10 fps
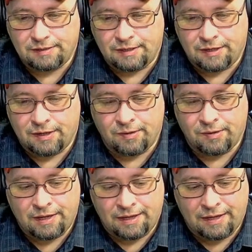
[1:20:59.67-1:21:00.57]
You know,
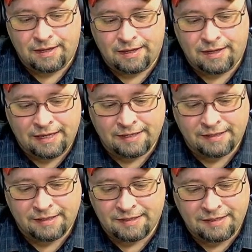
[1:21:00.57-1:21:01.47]

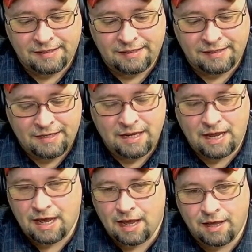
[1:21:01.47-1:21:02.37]
and
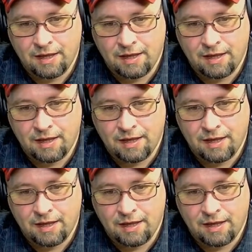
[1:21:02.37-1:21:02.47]
yeah.